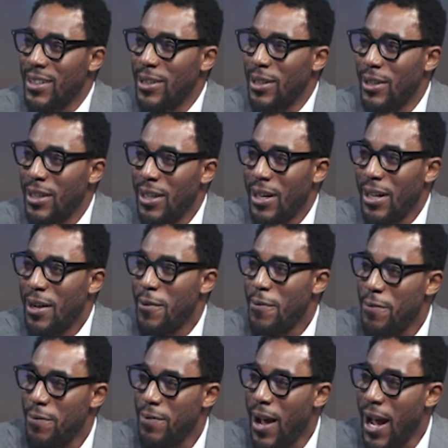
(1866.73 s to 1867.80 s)
a
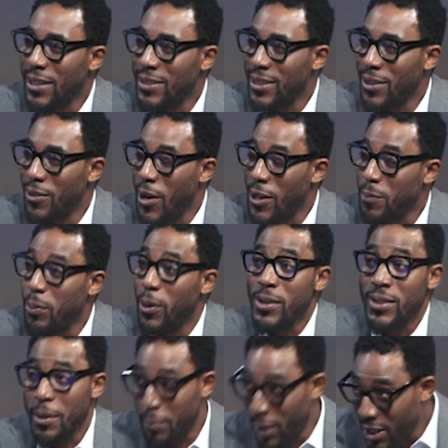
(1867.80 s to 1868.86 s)

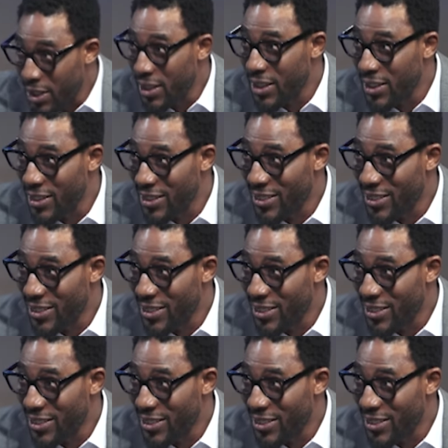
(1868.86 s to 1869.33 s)
responsibility?